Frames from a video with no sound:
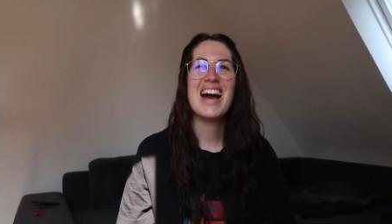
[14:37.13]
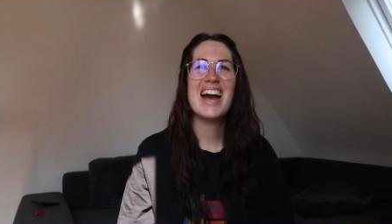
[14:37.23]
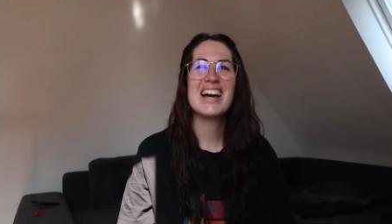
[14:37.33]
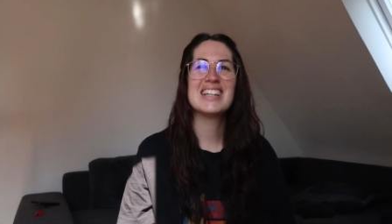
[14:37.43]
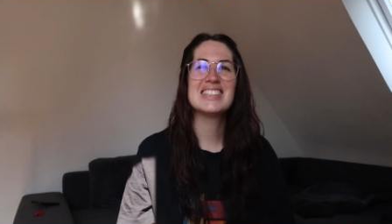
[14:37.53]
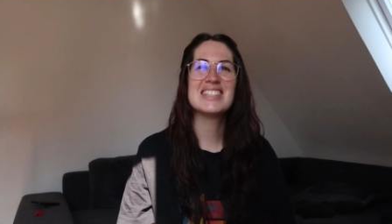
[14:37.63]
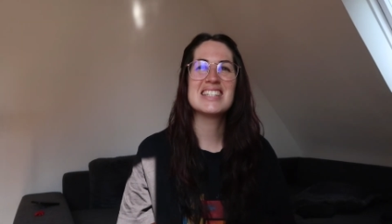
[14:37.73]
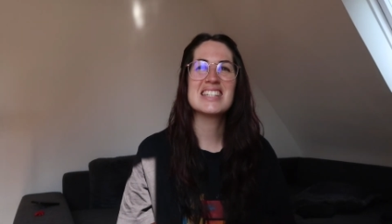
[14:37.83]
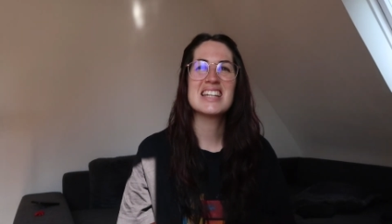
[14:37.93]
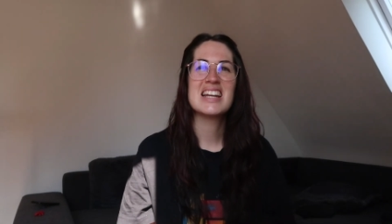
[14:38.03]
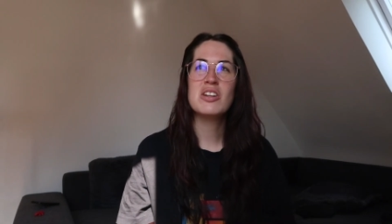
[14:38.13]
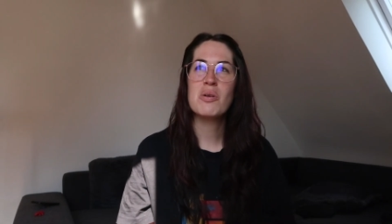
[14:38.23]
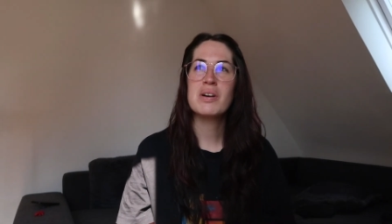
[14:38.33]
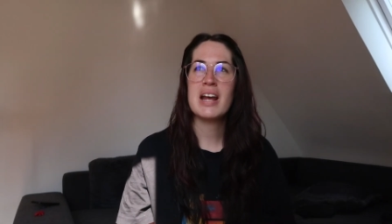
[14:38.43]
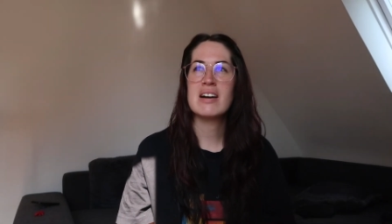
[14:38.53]
And no
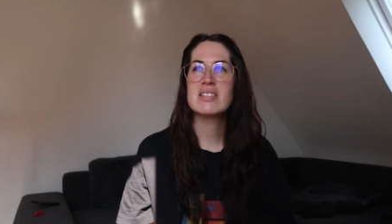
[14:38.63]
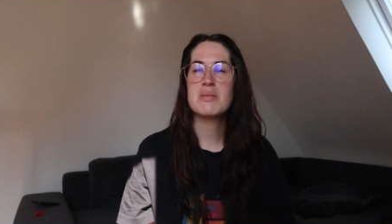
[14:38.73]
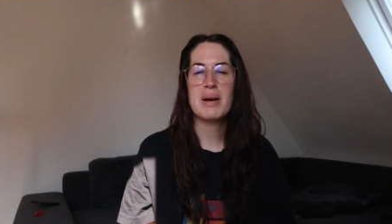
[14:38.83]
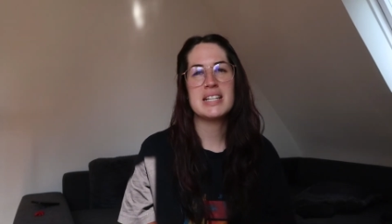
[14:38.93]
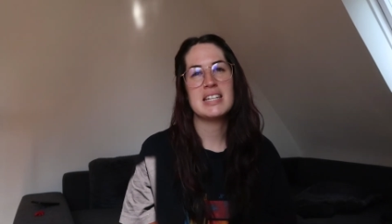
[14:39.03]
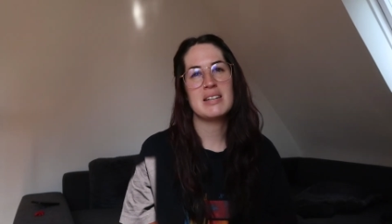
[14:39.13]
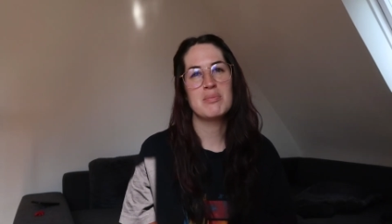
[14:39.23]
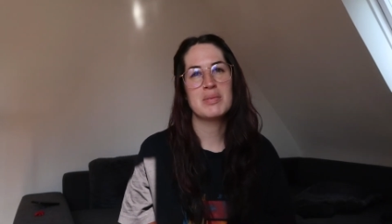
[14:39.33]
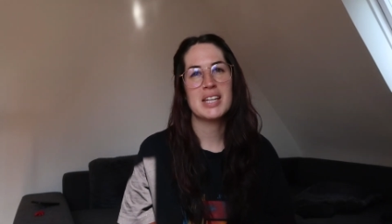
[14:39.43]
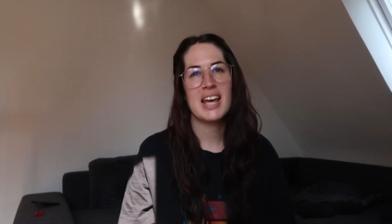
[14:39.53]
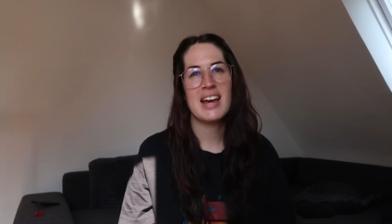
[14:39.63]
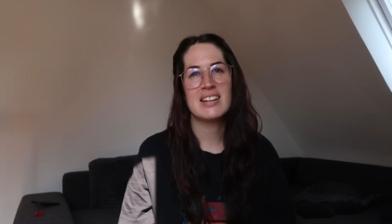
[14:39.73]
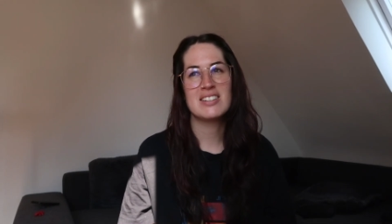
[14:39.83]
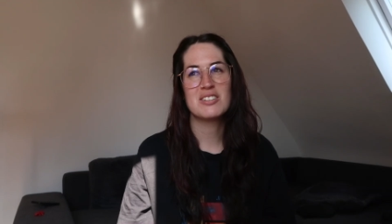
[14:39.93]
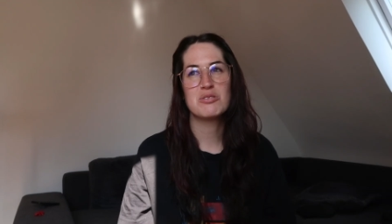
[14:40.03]
one else in my team
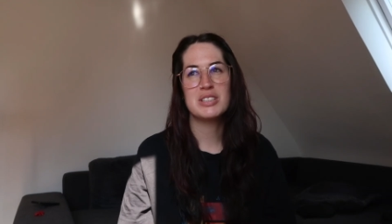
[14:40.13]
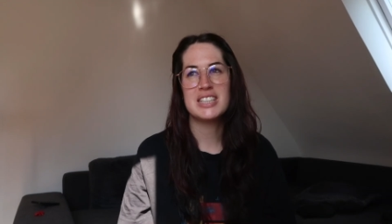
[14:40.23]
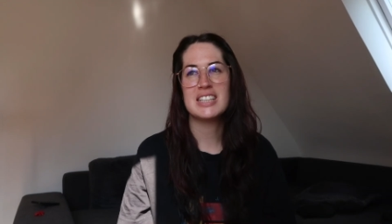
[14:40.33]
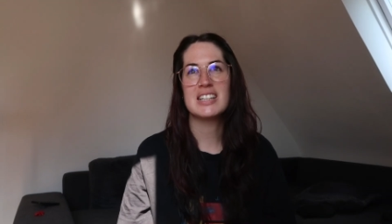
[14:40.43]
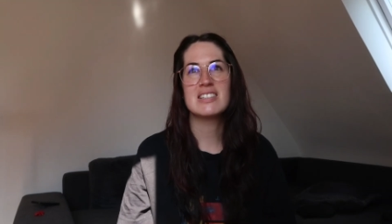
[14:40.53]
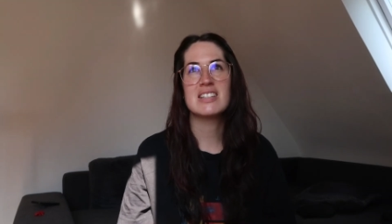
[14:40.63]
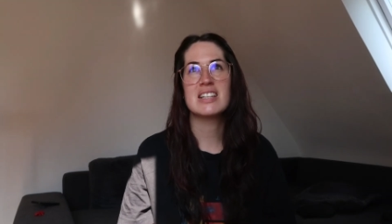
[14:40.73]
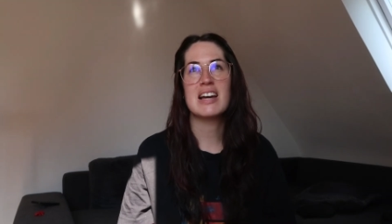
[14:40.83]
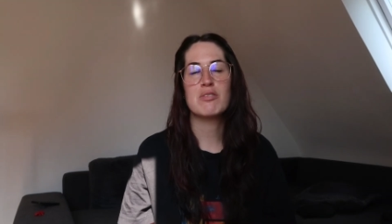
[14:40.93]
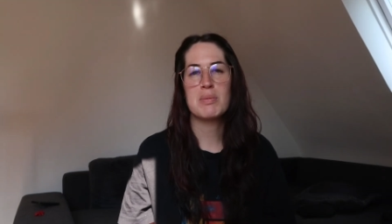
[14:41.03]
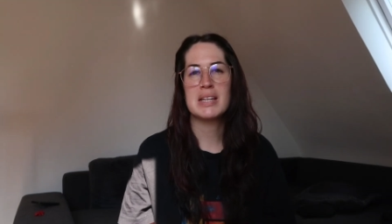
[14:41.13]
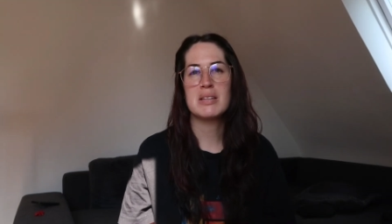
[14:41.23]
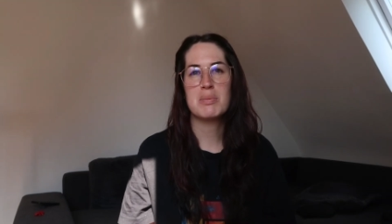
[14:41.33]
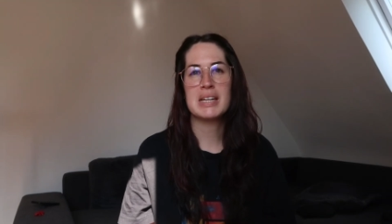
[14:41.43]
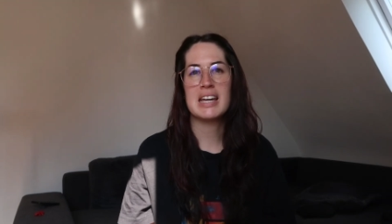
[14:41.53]
can read it until I've made
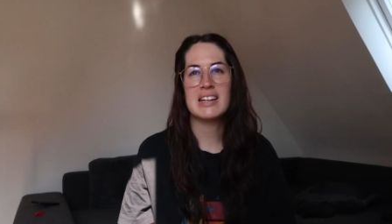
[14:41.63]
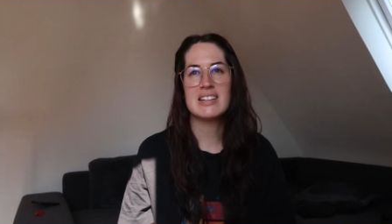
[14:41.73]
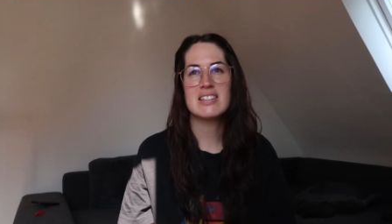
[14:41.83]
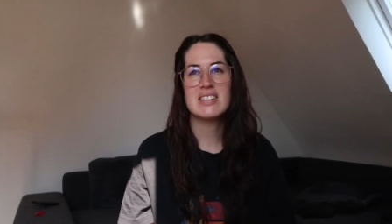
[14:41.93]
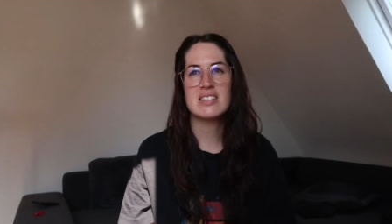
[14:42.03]
the big edits.